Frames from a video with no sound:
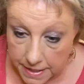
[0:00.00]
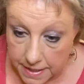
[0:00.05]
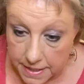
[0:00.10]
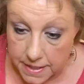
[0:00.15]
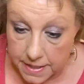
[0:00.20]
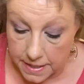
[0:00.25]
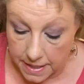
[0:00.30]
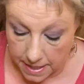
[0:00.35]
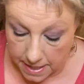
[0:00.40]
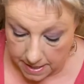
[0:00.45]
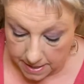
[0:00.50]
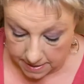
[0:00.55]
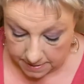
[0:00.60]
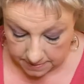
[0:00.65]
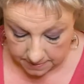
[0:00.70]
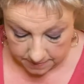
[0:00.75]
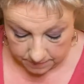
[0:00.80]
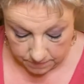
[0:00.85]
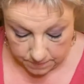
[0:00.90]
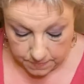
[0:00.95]
it and,
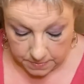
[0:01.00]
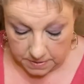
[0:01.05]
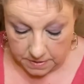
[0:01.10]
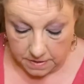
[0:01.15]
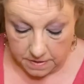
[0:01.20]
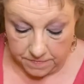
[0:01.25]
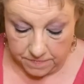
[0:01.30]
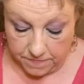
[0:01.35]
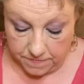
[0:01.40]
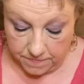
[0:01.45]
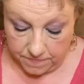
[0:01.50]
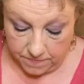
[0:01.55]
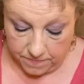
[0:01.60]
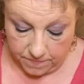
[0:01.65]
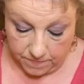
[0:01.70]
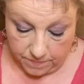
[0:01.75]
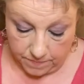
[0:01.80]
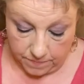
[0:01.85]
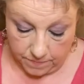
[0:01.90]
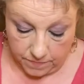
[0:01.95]
oops, I gotta
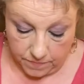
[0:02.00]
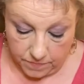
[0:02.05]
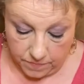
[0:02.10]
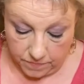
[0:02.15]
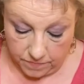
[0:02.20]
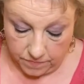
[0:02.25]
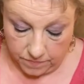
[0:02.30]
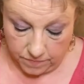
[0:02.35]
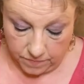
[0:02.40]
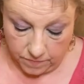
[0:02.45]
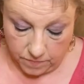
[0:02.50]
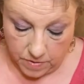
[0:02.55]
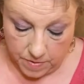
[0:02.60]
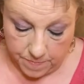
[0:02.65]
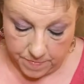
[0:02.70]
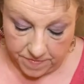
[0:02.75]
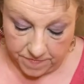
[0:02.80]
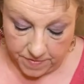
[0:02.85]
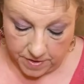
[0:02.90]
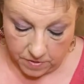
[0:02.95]
wipe
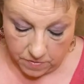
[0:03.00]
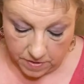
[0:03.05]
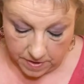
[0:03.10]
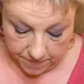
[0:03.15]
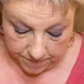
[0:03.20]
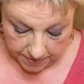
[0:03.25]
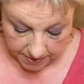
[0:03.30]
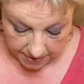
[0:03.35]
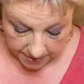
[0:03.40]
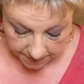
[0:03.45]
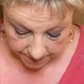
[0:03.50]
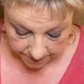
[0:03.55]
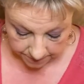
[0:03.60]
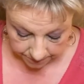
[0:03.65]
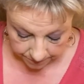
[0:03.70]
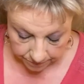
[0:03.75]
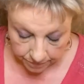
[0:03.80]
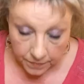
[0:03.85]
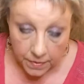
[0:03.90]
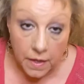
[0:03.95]
my finger off again.
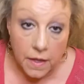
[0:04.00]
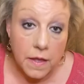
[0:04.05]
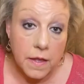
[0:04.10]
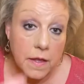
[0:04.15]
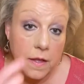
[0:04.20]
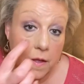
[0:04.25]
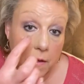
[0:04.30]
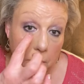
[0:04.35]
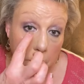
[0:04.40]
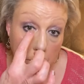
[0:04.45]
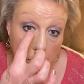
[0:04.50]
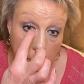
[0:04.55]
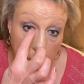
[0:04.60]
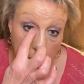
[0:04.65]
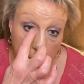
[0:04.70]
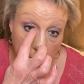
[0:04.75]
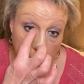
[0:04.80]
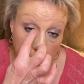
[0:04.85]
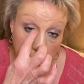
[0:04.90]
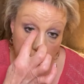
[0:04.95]

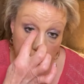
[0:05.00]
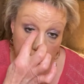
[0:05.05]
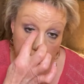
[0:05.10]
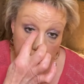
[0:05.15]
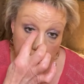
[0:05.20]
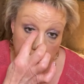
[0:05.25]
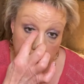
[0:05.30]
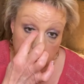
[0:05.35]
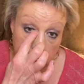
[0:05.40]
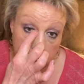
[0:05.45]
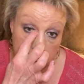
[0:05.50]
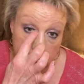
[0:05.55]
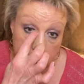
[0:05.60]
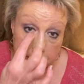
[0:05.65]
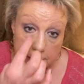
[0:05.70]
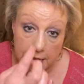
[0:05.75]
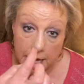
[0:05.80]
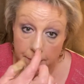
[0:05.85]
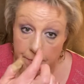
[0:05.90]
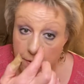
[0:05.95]
They might just
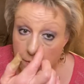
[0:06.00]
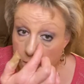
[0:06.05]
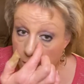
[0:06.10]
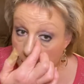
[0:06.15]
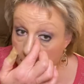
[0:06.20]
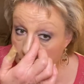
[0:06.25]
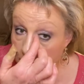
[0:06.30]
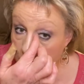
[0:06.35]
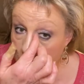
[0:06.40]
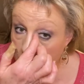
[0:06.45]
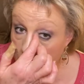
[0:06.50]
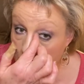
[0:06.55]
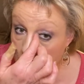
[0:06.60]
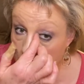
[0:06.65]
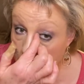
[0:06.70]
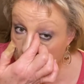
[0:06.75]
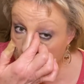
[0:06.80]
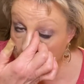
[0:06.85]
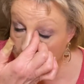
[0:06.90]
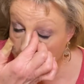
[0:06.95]
dab it right in the corner of
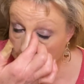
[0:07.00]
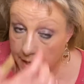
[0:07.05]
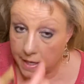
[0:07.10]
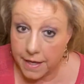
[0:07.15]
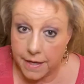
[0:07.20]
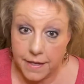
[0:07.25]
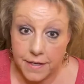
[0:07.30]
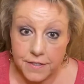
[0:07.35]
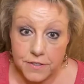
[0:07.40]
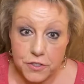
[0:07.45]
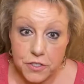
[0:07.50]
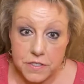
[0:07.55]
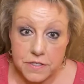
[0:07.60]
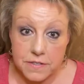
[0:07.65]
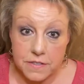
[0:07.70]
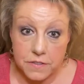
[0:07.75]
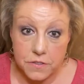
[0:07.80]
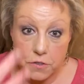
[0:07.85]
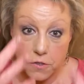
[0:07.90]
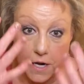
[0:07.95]
their eye. It just
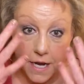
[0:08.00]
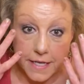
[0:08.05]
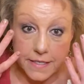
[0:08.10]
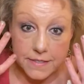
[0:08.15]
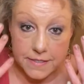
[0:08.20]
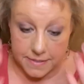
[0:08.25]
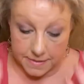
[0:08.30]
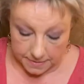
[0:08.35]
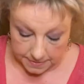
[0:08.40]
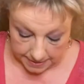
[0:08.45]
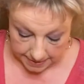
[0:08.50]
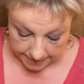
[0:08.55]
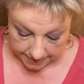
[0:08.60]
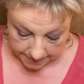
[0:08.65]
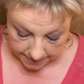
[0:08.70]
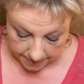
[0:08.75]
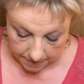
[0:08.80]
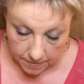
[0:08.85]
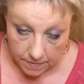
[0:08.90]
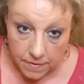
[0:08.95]
attracts the light
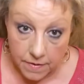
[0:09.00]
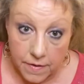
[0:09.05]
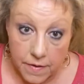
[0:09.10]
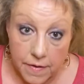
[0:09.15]
there.